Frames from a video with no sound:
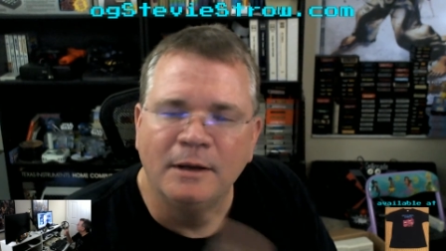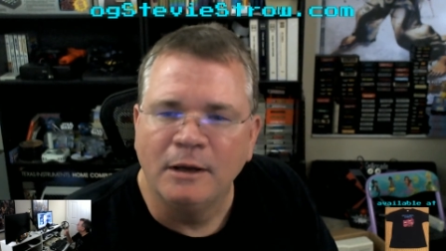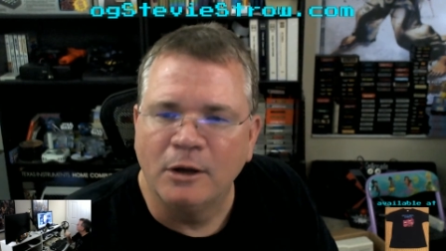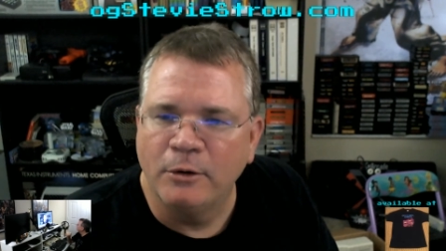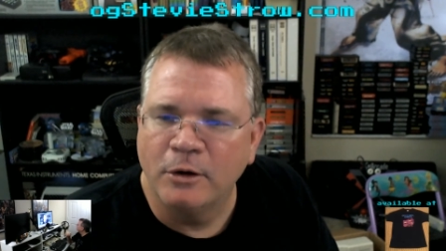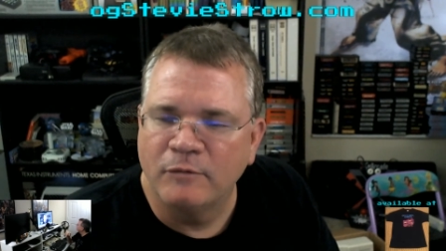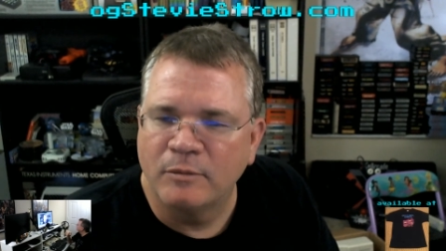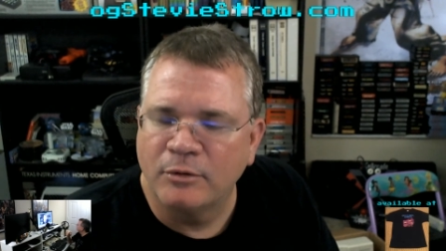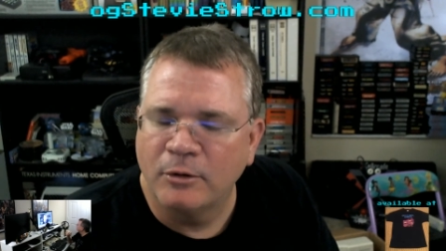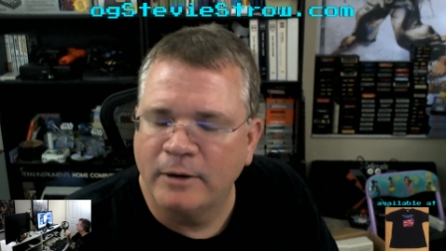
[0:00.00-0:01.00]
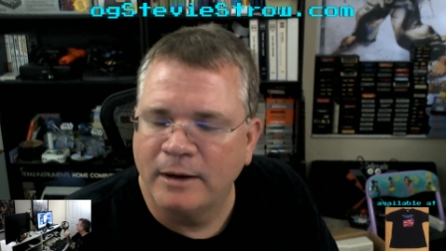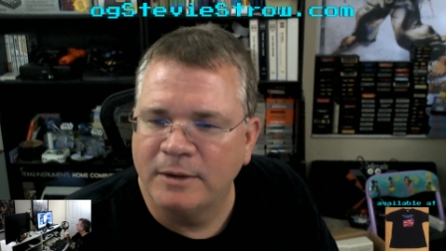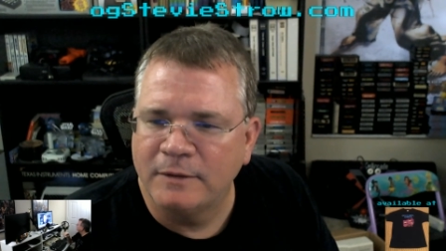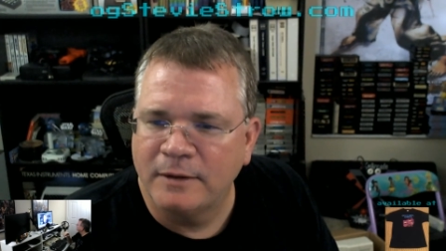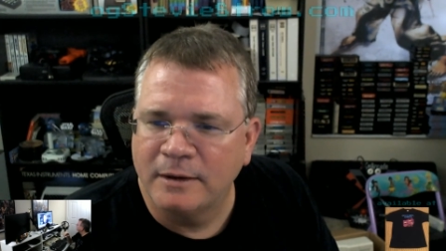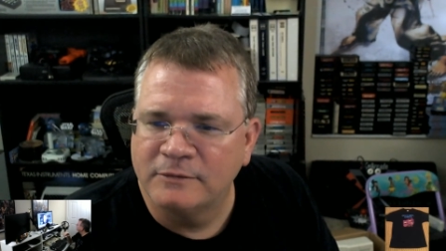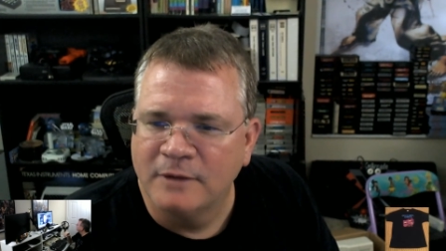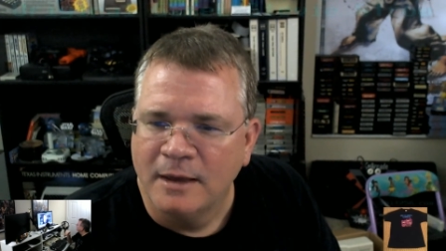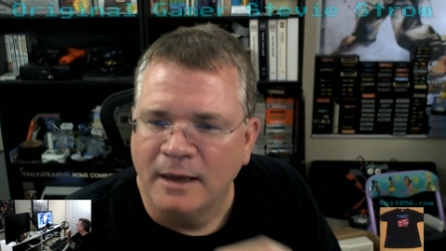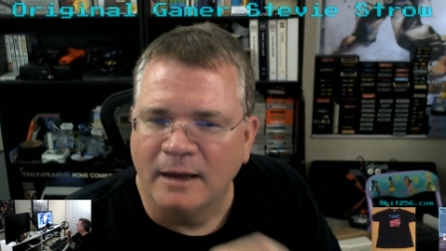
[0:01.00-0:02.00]
going over programming things.
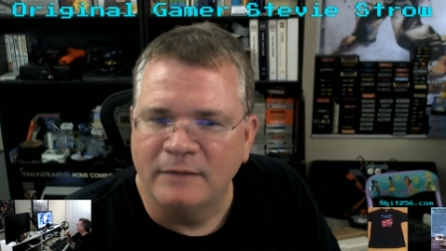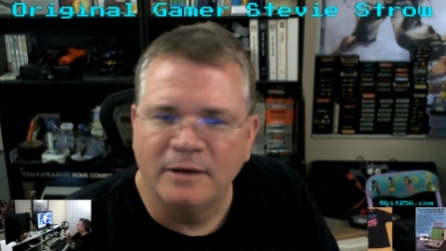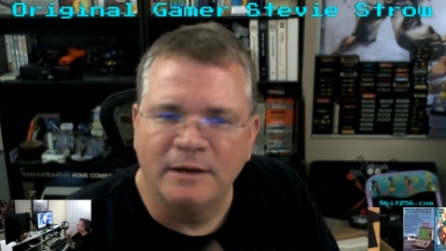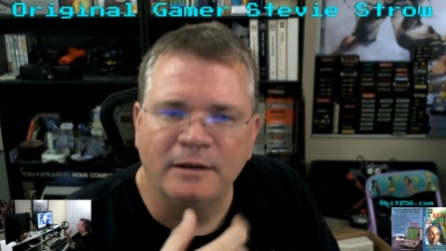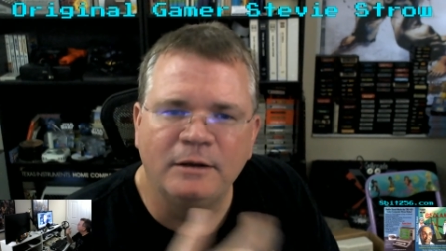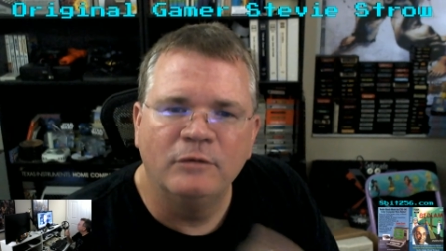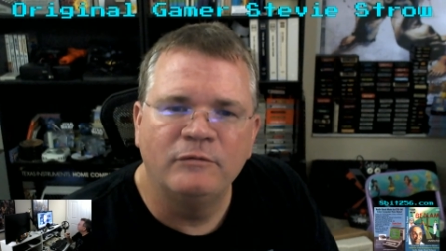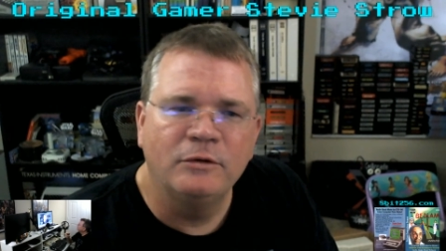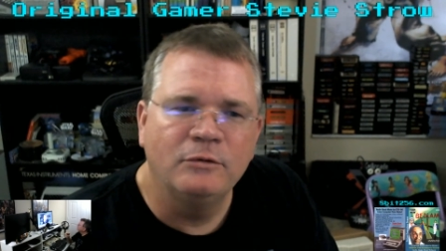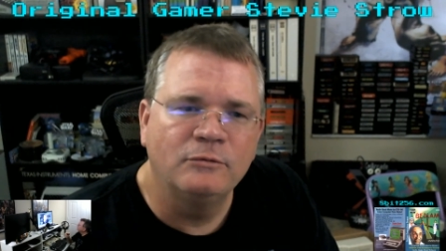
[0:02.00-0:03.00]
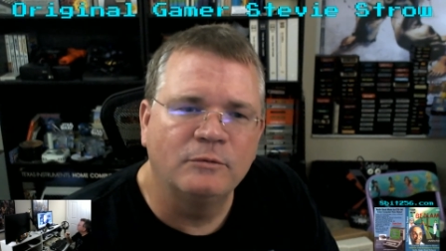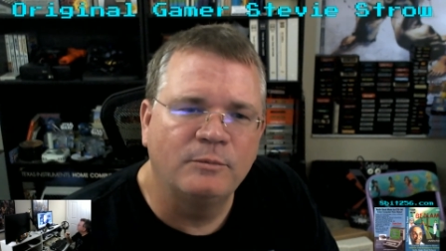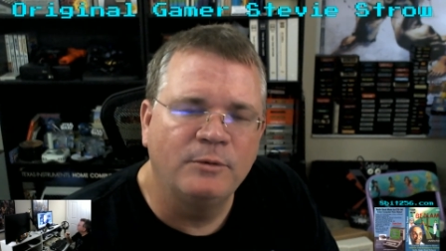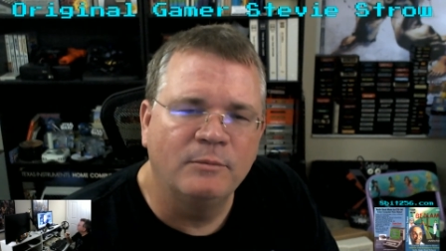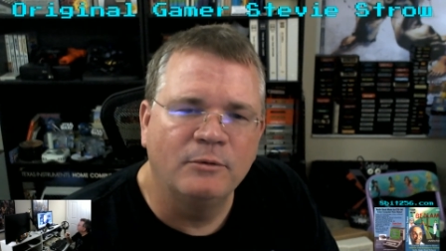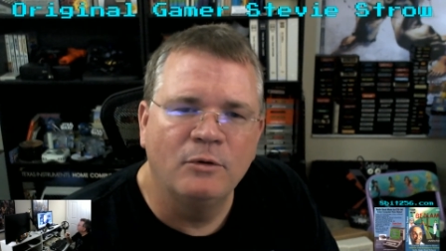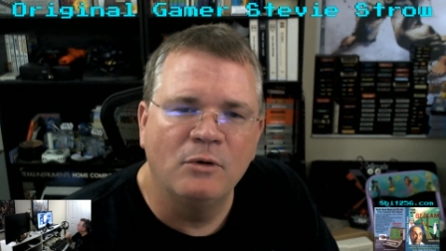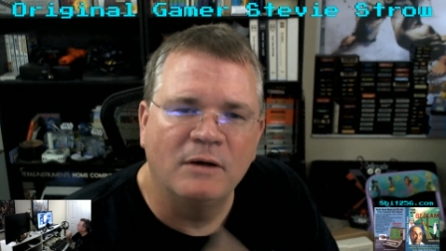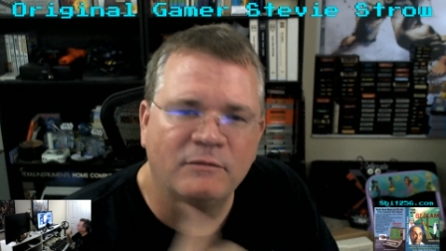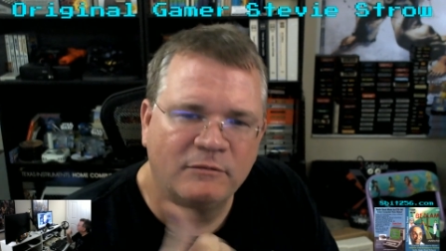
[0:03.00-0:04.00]
I've got interviews with people
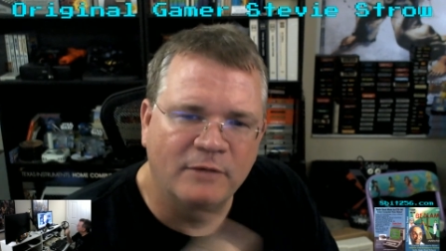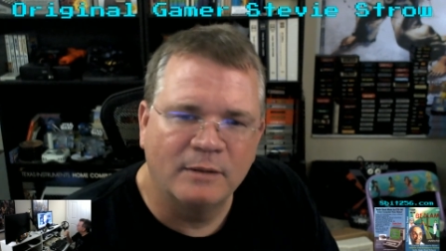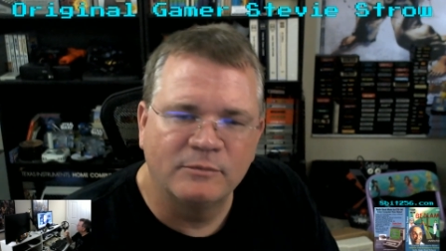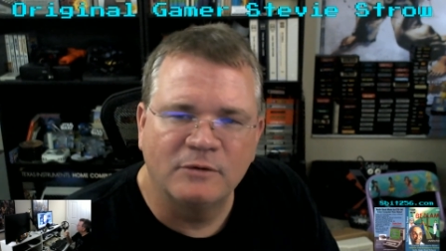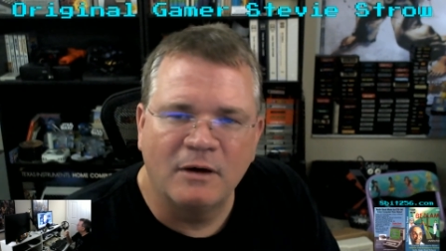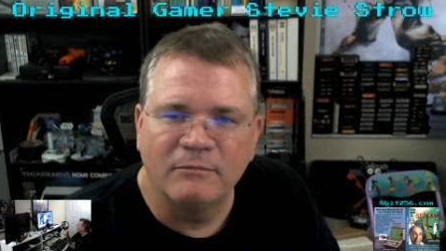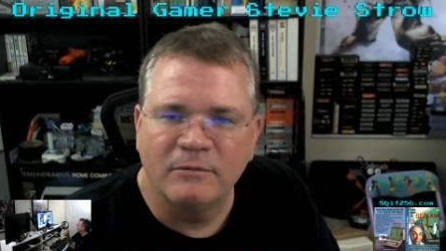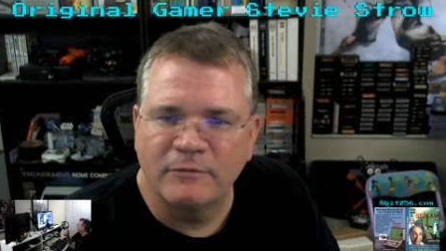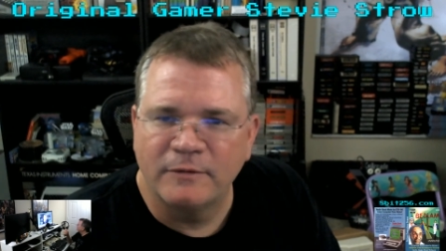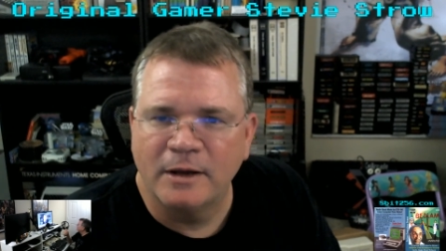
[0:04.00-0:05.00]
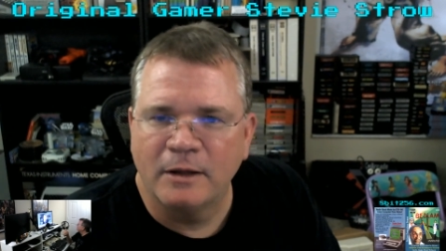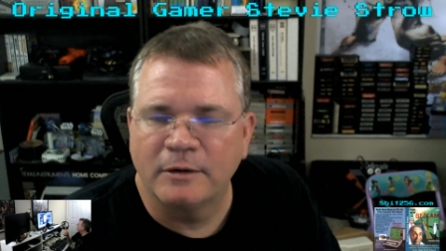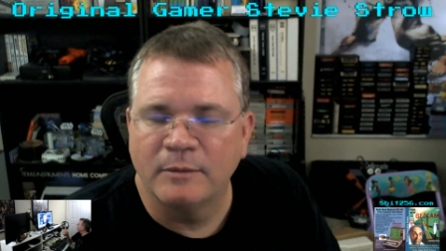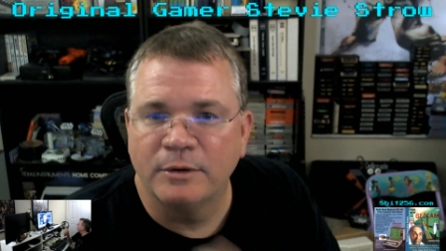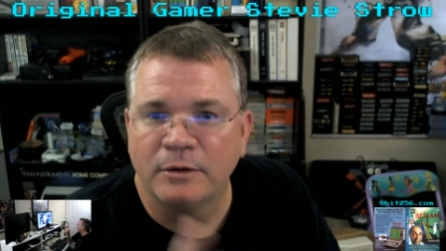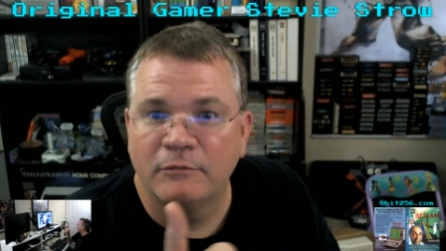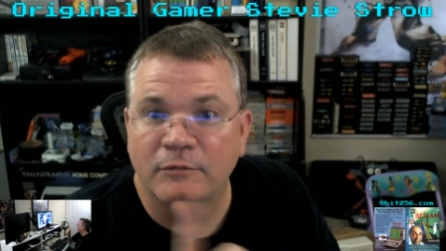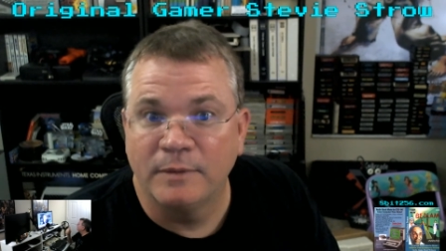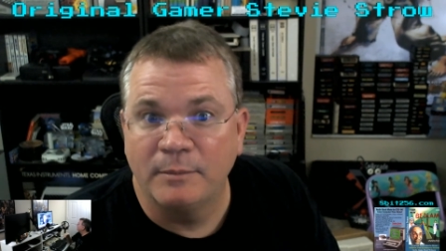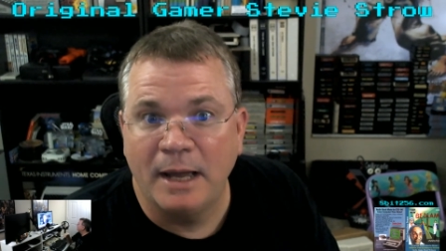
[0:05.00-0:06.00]
who have developed software for the Color Computer
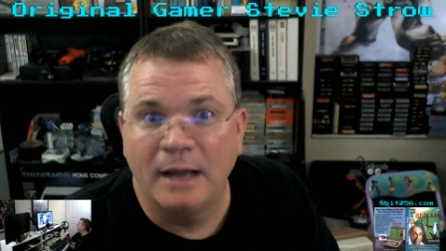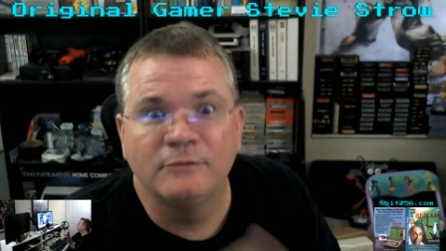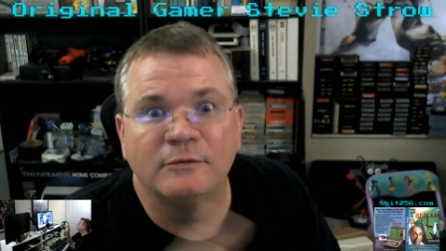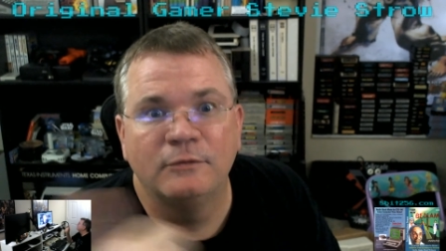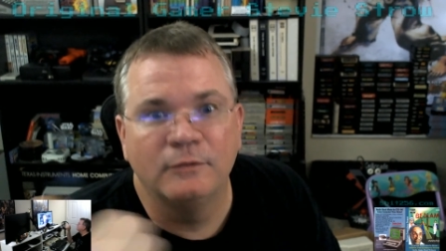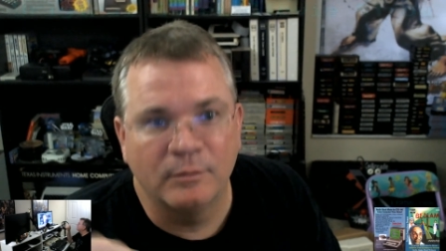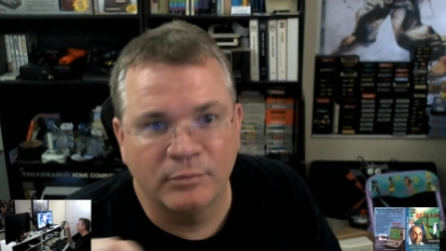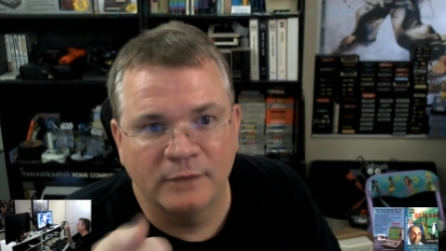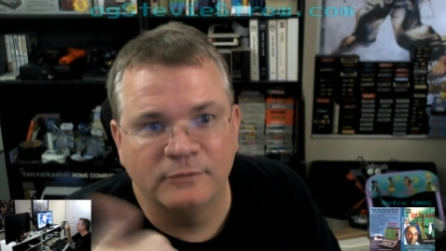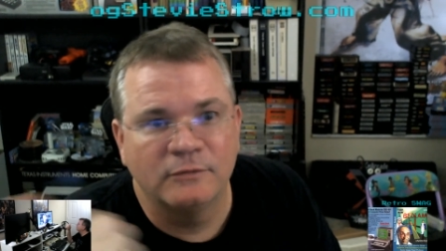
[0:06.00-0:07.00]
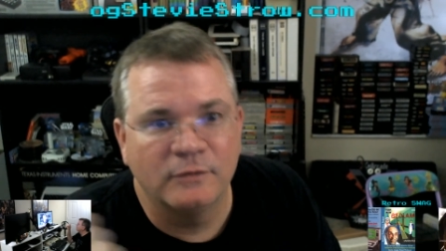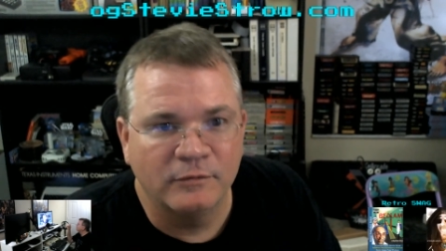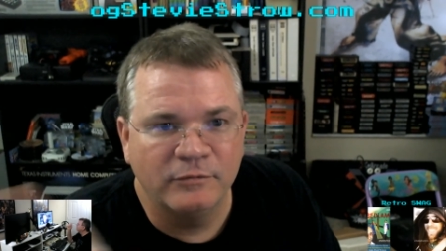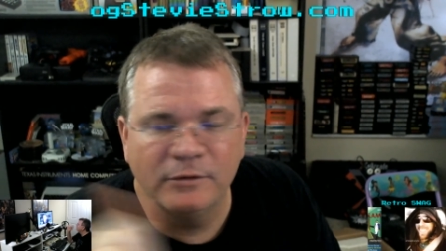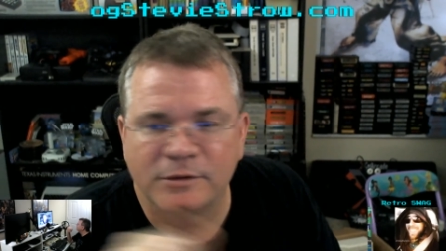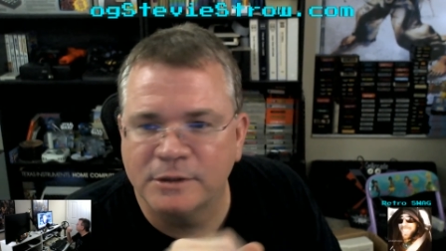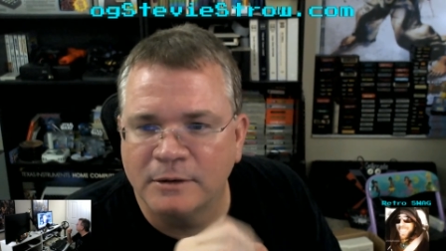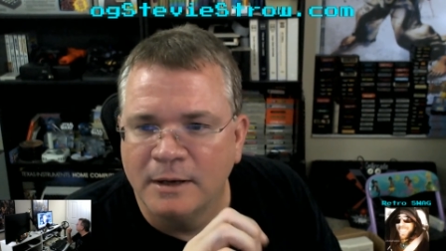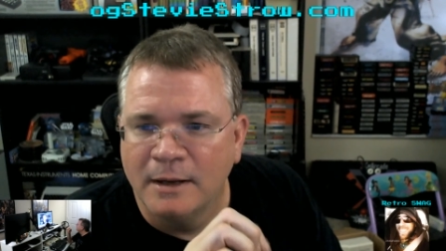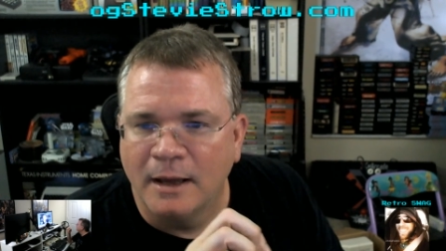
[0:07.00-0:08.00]
from the past to the present to the future.